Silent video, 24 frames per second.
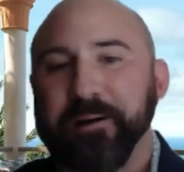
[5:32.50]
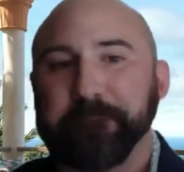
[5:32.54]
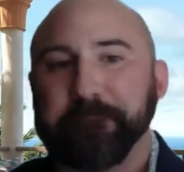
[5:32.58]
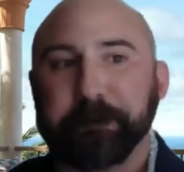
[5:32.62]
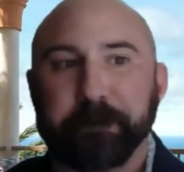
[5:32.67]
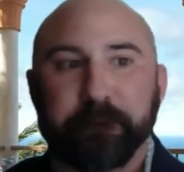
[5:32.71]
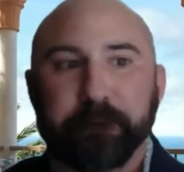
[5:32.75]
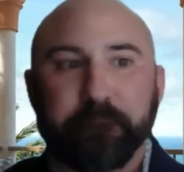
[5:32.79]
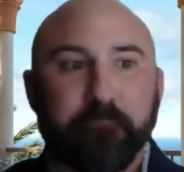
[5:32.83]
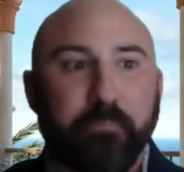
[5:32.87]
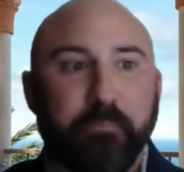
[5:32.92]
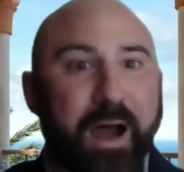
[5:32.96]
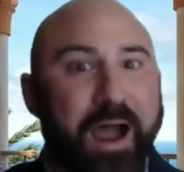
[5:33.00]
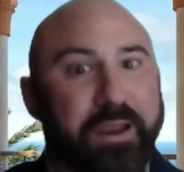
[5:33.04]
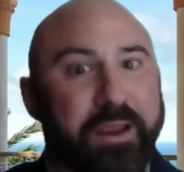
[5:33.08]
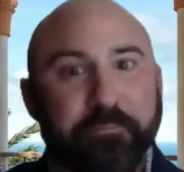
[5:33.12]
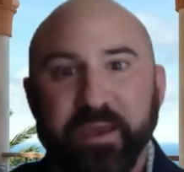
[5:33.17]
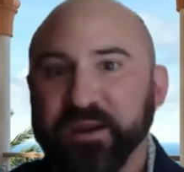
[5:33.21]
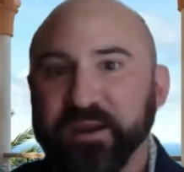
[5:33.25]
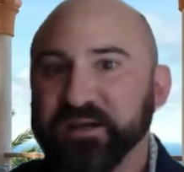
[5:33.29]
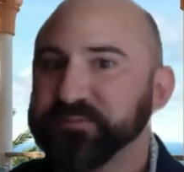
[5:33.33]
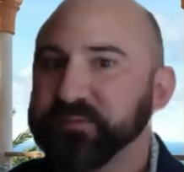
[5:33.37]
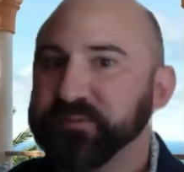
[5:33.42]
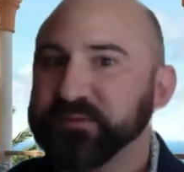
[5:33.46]
My
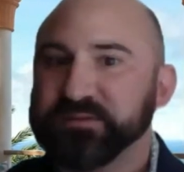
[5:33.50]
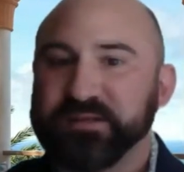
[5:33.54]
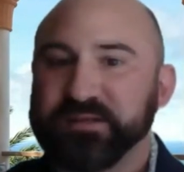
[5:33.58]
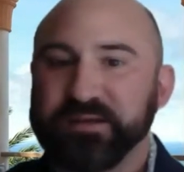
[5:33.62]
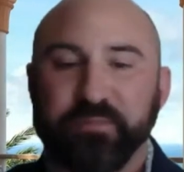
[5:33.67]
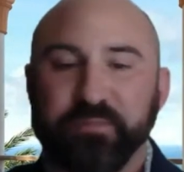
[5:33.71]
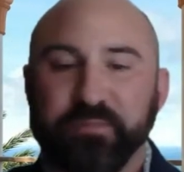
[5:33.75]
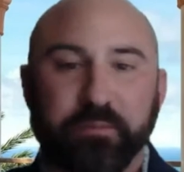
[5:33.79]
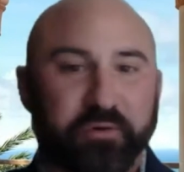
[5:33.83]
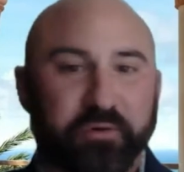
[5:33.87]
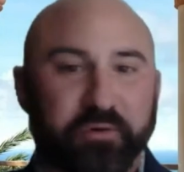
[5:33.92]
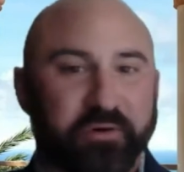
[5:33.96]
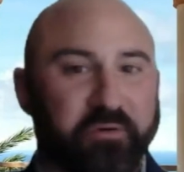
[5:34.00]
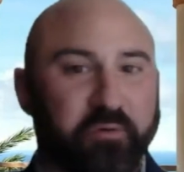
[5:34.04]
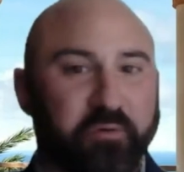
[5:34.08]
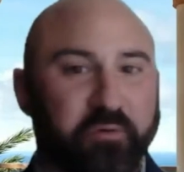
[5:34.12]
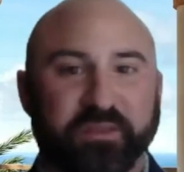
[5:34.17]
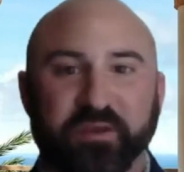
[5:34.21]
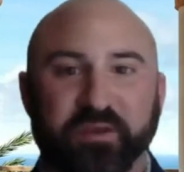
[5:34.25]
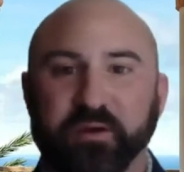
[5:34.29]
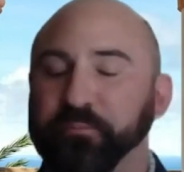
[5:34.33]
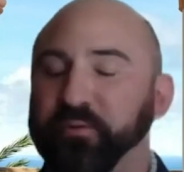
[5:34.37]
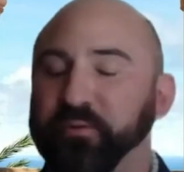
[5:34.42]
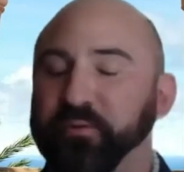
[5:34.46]
management team that I'm currently
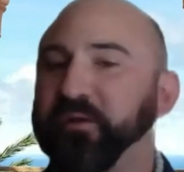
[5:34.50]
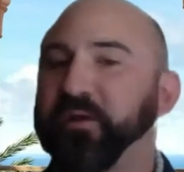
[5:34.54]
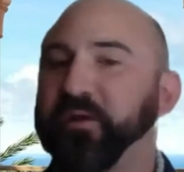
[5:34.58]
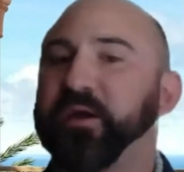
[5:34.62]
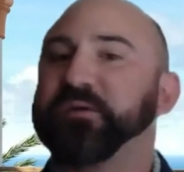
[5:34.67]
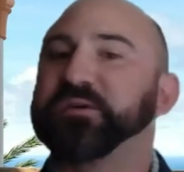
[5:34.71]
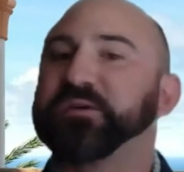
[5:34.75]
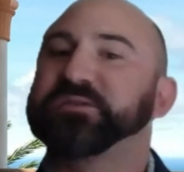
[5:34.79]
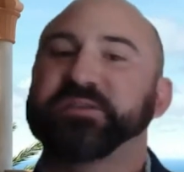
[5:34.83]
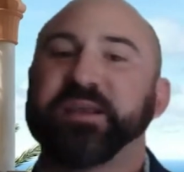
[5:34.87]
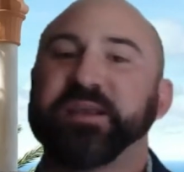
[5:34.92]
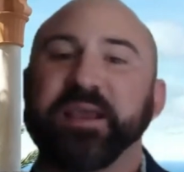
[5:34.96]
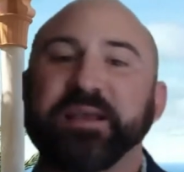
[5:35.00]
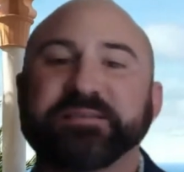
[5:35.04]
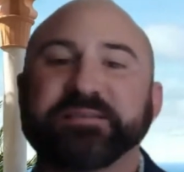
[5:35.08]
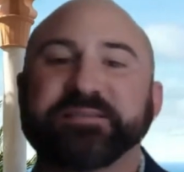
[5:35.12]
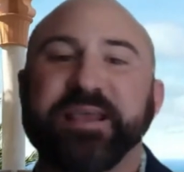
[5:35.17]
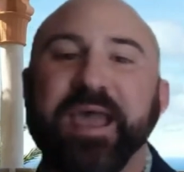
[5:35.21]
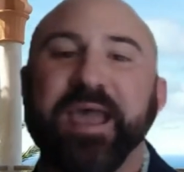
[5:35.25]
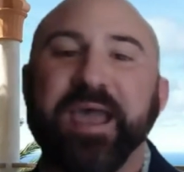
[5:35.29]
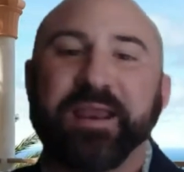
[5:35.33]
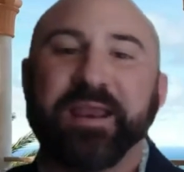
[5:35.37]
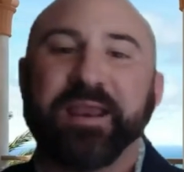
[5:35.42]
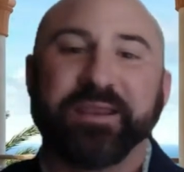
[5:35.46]
with completely understands
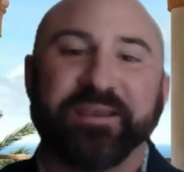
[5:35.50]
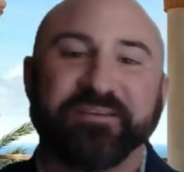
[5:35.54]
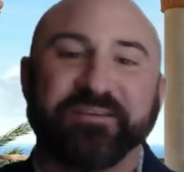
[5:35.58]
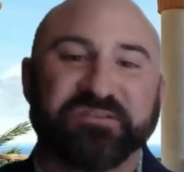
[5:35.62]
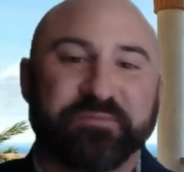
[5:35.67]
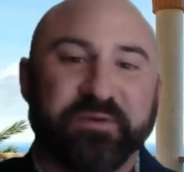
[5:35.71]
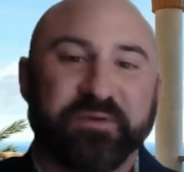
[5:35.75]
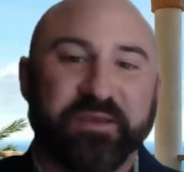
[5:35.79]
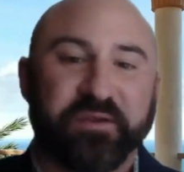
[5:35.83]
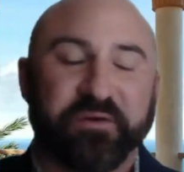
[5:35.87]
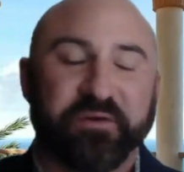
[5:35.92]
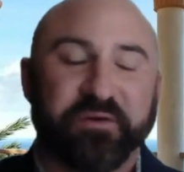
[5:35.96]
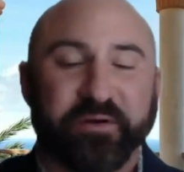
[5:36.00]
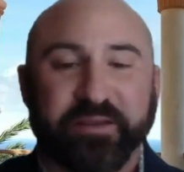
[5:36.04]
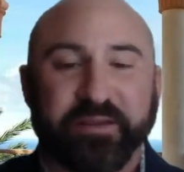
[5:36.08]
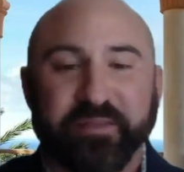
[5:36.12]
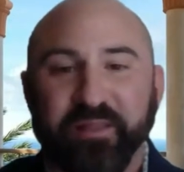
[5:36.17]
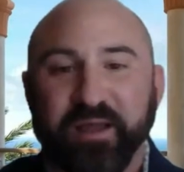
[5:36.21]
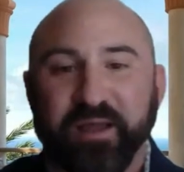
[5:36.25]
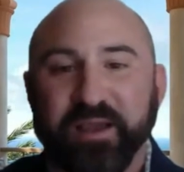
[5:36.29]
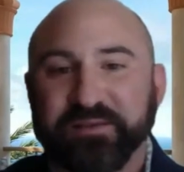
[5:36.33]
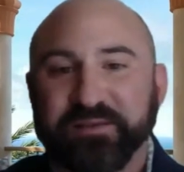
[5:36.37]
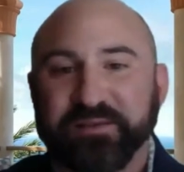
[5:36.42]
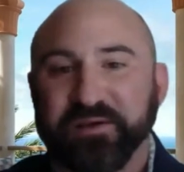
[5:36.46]
that and gives me the green
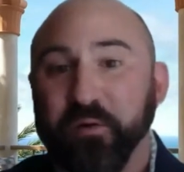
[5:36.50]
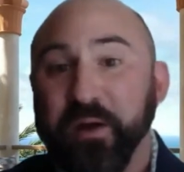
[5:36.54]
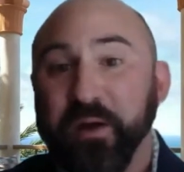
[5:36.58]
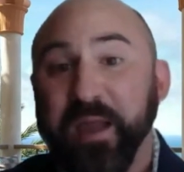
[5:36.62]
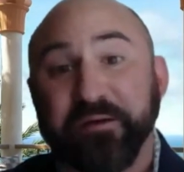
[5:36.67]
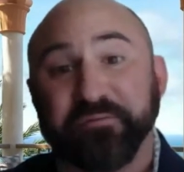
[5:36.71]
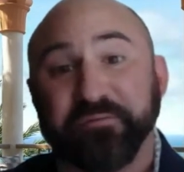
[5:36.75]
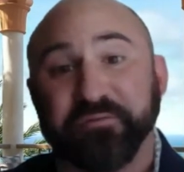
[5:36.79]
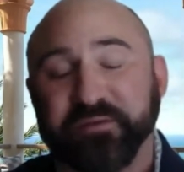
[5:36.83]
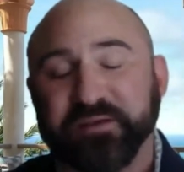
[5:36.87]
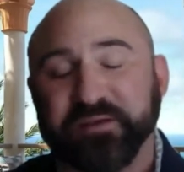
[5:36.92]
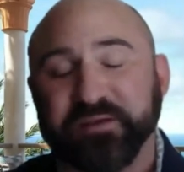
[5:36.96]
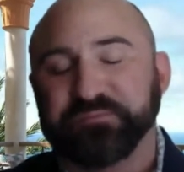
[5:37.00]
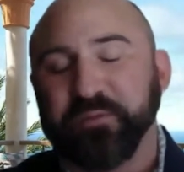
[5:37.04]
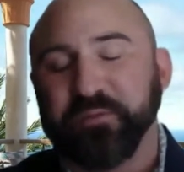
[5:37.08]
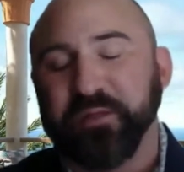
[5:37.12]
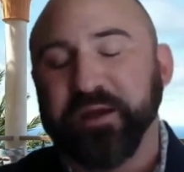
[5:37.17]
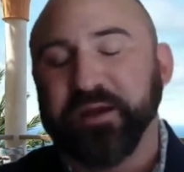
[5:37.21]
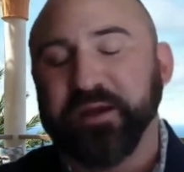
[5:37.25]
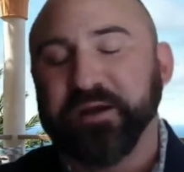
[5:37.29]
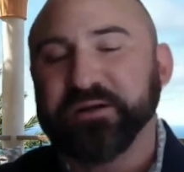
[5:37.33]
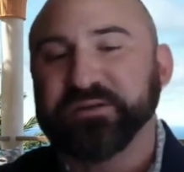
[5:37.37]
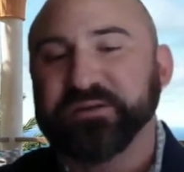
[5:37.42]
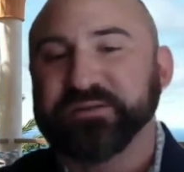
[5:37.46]
light to go after these
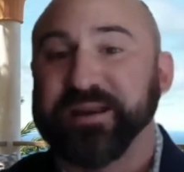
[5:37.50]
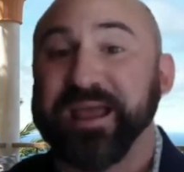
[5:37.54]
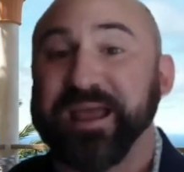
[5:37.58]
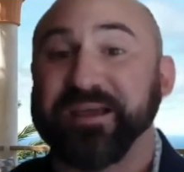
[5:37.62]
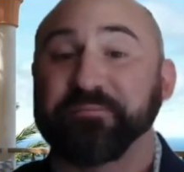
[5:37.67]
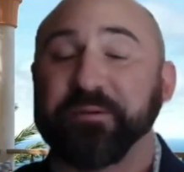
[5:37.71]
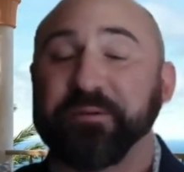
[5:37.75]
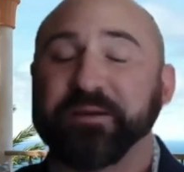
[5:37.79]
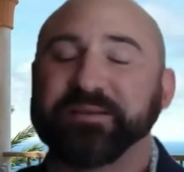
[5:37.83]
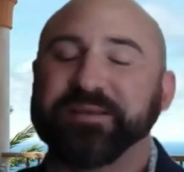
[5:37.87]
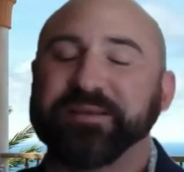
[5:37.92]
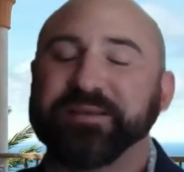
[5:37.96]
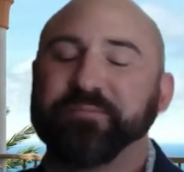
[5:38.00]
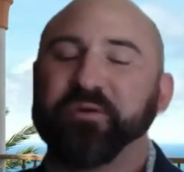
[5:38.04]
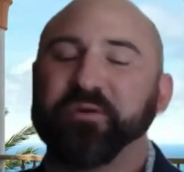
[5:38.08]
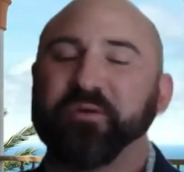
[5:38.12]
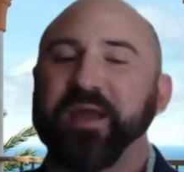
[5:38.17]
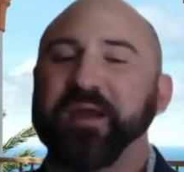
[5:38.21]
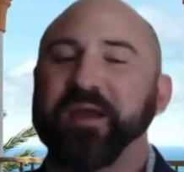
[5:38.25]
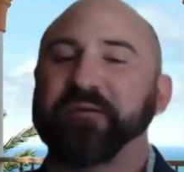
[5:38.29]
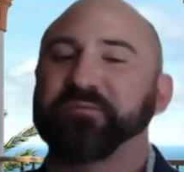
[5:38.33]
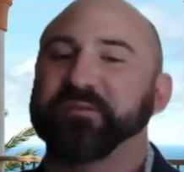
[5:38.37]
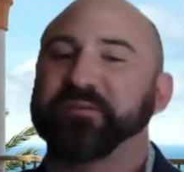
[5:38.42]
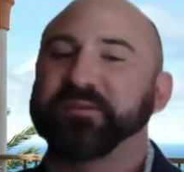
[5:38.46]
players and have my team go
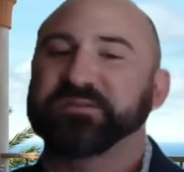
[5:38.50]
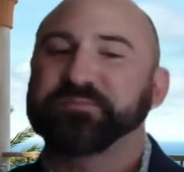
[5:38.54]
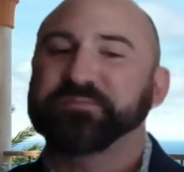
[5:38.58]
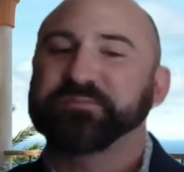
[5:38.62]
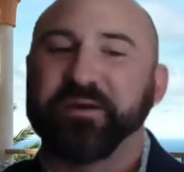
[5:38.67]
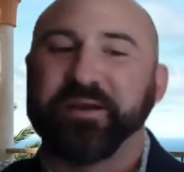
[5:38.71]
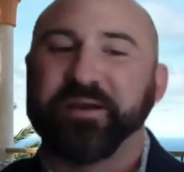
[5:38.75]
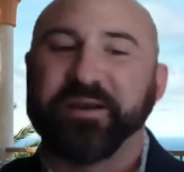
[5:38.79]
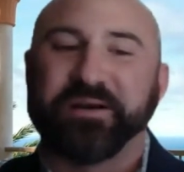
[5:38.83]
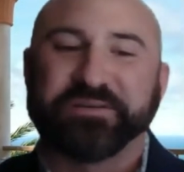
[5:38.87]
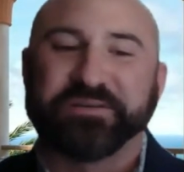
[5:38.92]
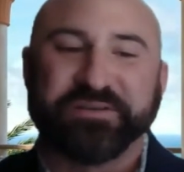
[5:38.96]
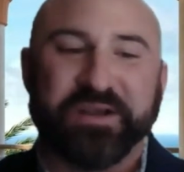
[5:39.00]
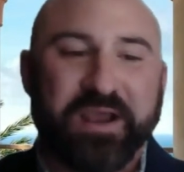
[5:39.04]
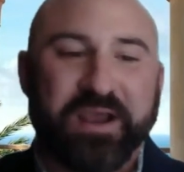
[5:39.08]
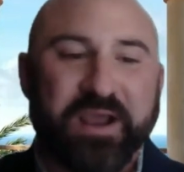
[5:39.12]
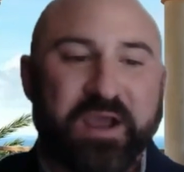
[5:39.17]
after these players.